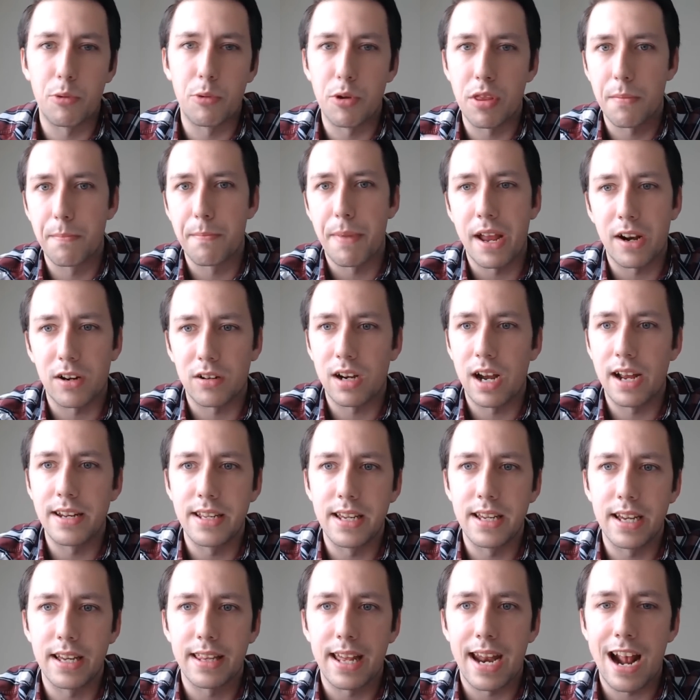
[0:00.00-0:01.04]
up with a better
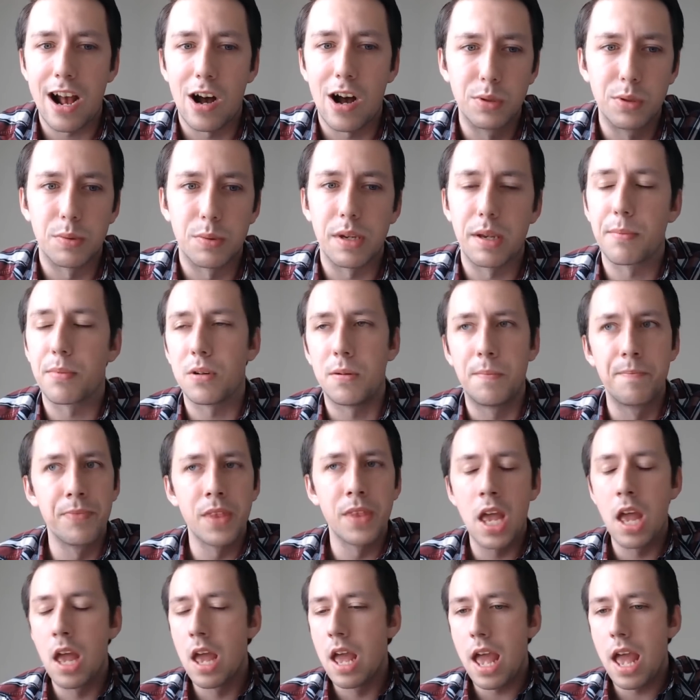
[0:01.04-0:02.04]
idea that helps people.